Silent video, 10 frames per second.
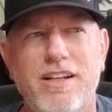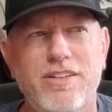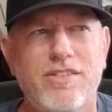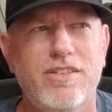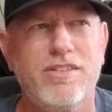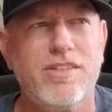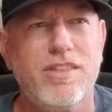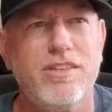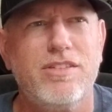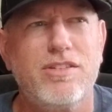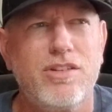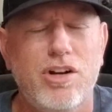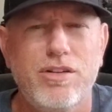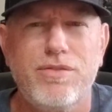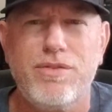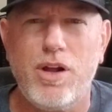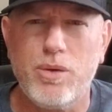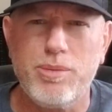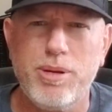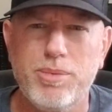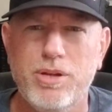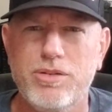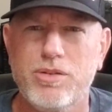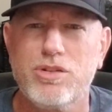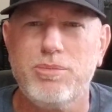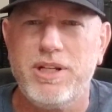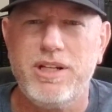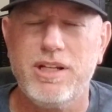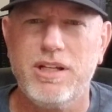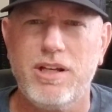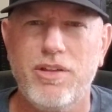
of started following people on social media,